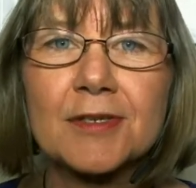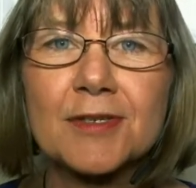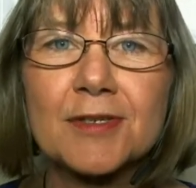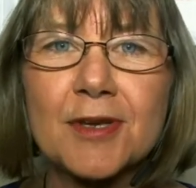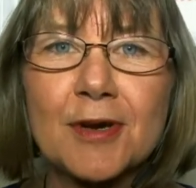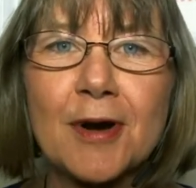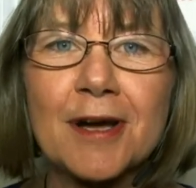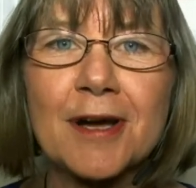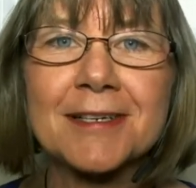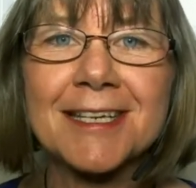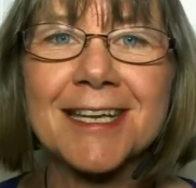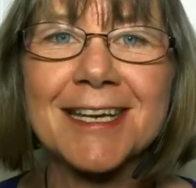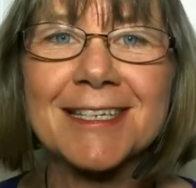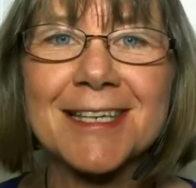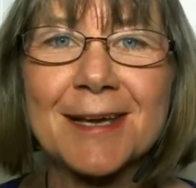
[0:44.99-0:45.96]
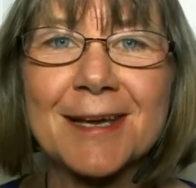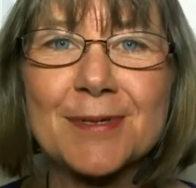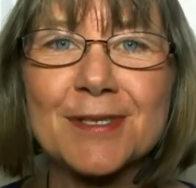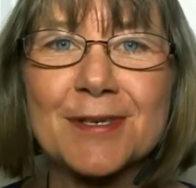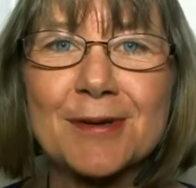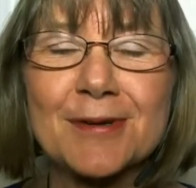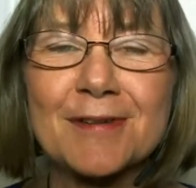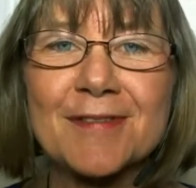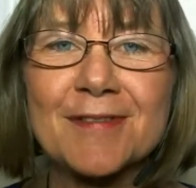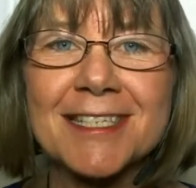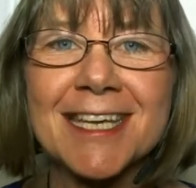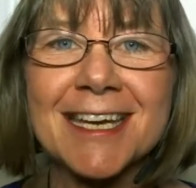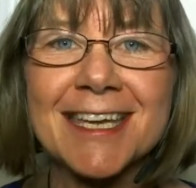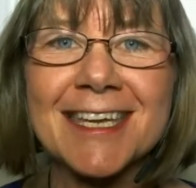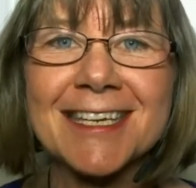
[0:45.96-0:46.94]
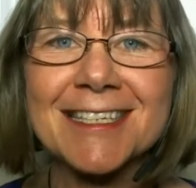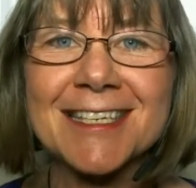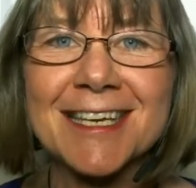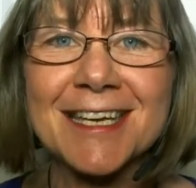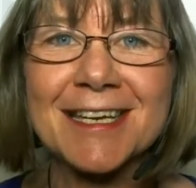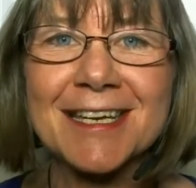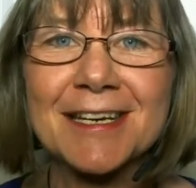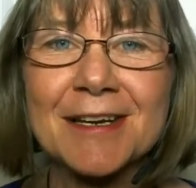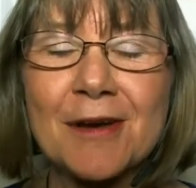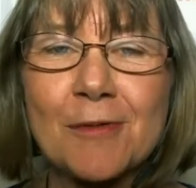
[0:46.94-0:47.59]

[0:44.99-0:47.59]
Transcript: So on today's episode of The Techie is In,